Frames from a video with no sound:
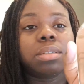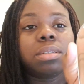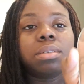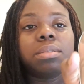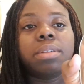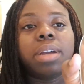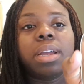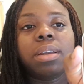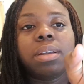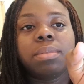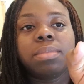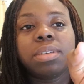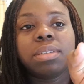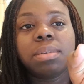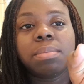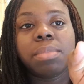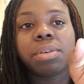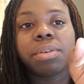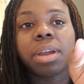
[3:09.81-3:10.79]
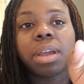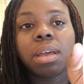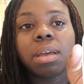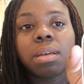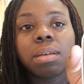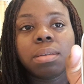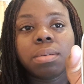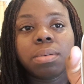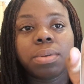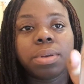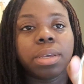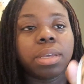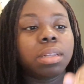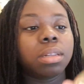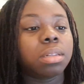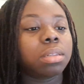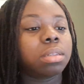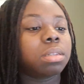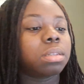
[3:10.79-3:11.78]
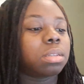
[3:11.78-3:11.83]
So right now I'm using moringa
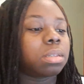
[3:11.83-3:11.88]
oil,